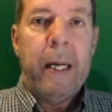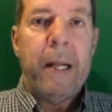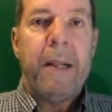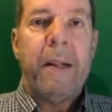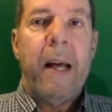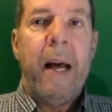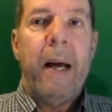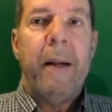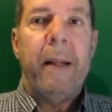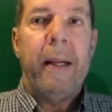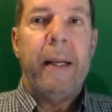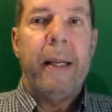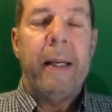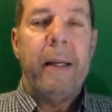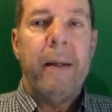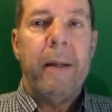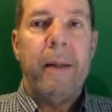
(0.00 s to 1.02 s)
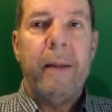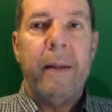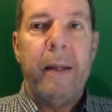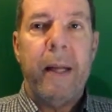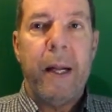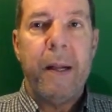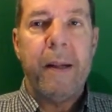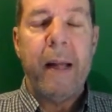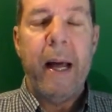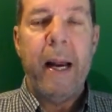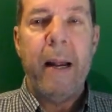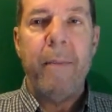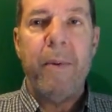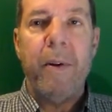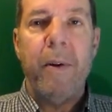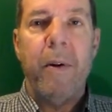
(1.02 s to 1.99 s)
He said they
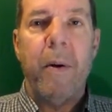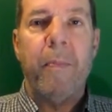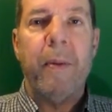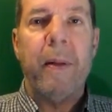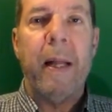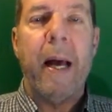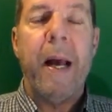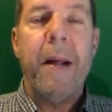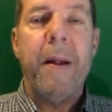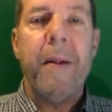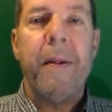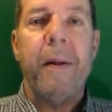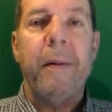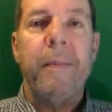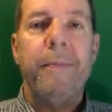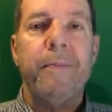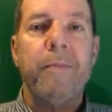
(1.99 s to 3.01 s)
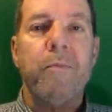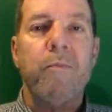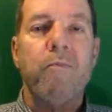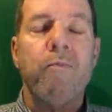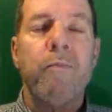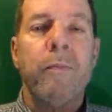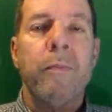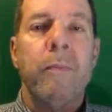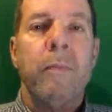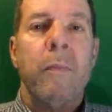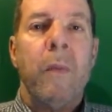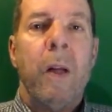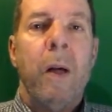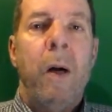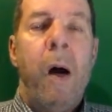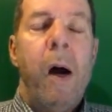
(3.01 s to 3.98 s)
sent him to a place,
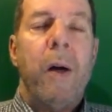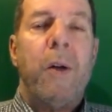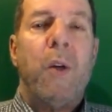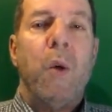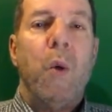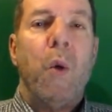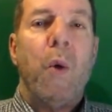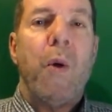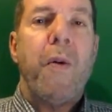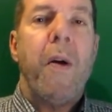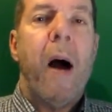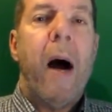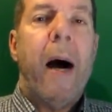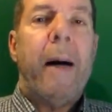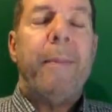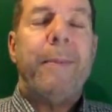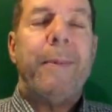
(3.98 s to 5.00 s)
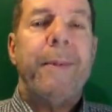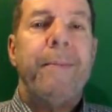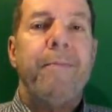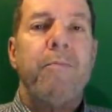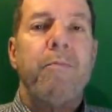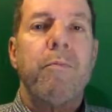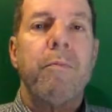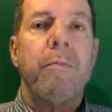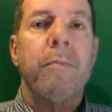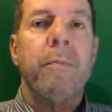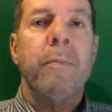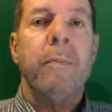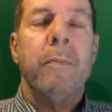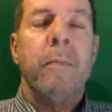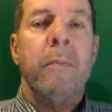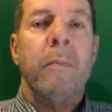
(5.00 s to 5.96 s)
a tool shop,
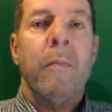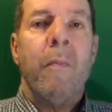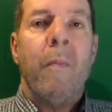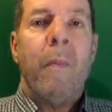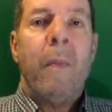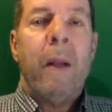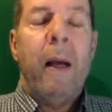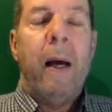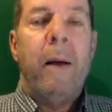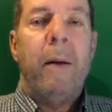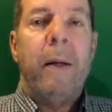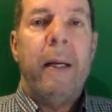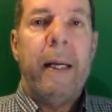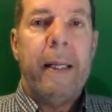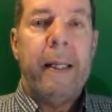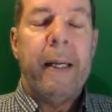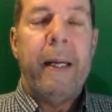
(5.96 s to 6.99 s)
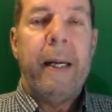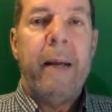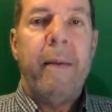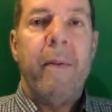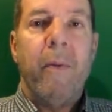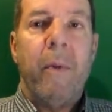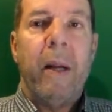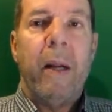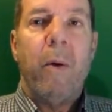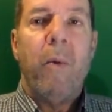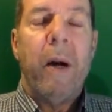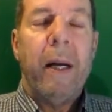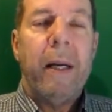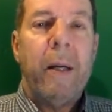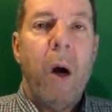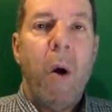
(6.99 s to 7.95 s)
and he didn't even really
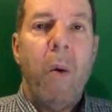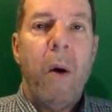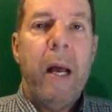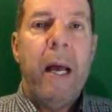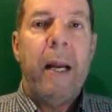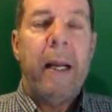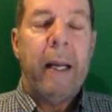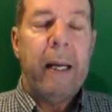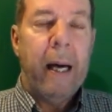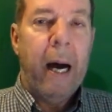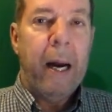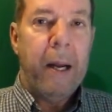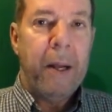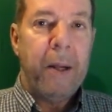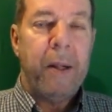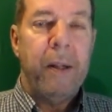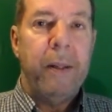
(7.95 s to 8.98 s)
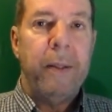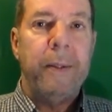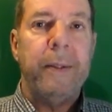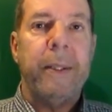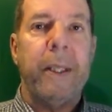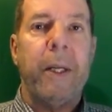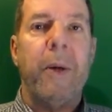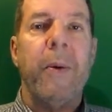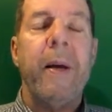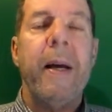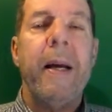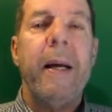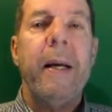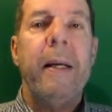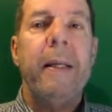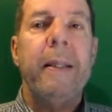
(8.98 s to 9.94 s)
want to go in. He got his
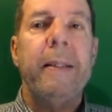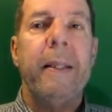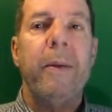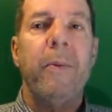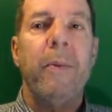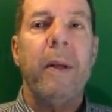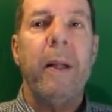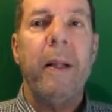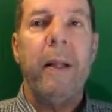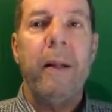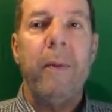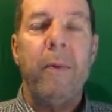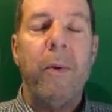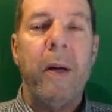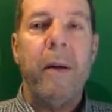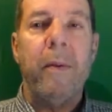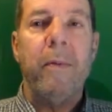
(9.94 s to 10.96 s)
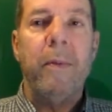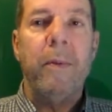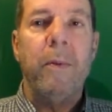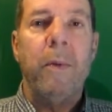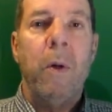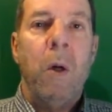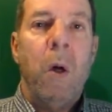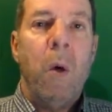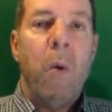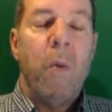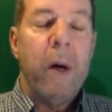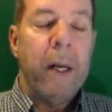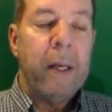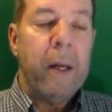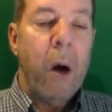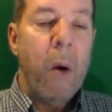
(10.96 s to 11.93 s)
degree. He didn't really even
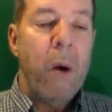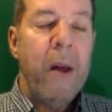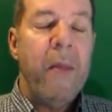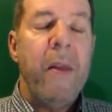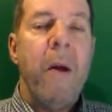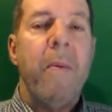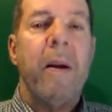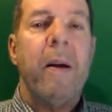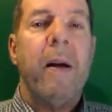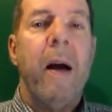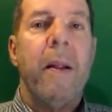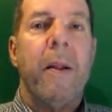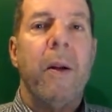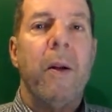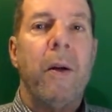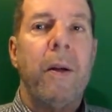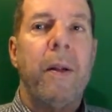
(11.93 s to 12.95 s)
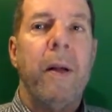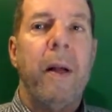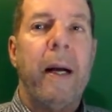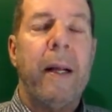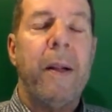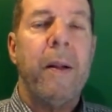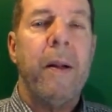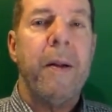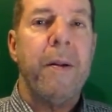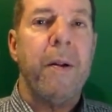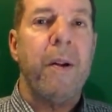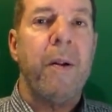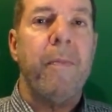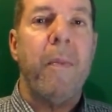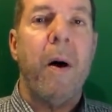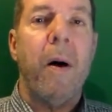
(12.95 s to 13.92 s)
want to go in there because it looks like such
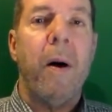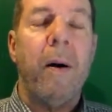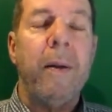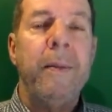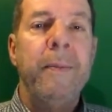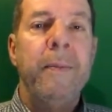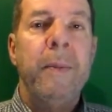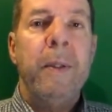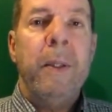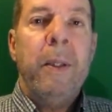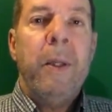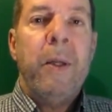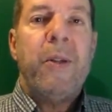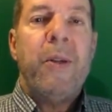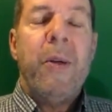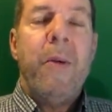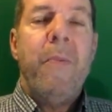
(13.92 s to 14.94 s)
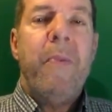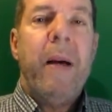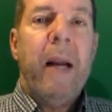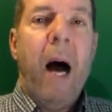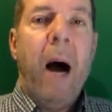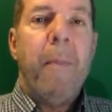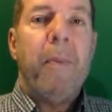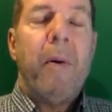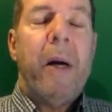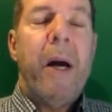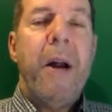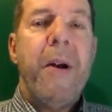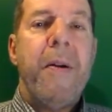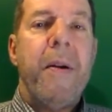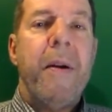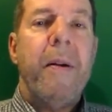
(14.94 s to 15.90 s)
a small 2-bit
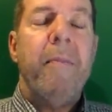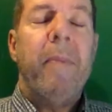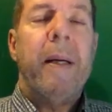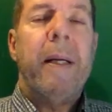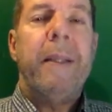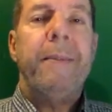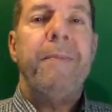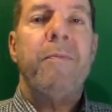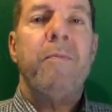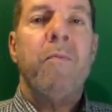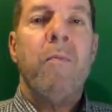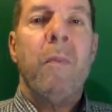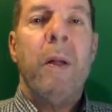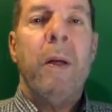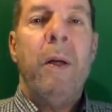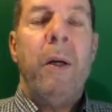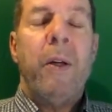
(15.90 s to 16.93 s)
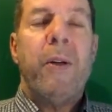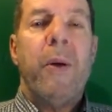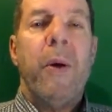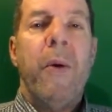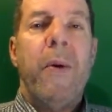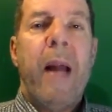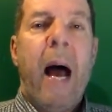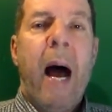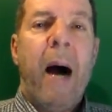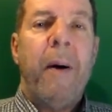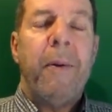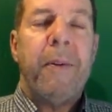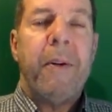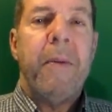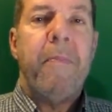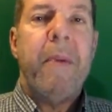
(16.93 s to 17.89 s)
operation, but it turned
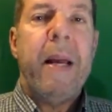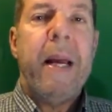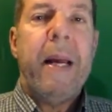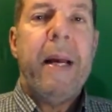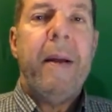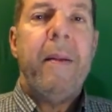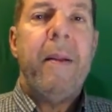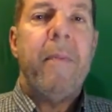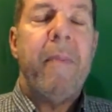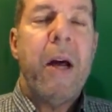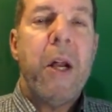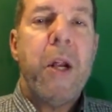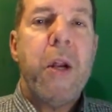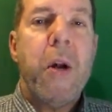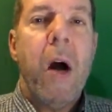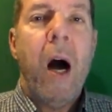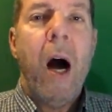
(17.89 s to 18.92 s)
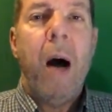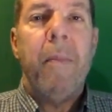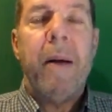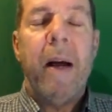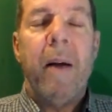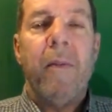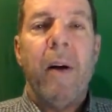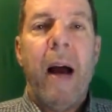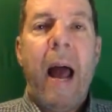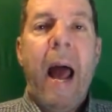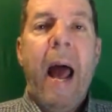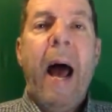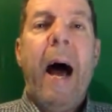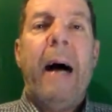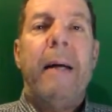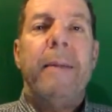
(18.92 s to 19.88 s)
out to be the best job he ever
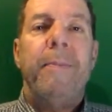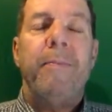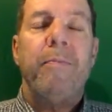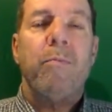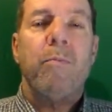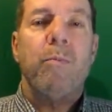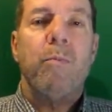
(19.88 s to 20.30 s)
had.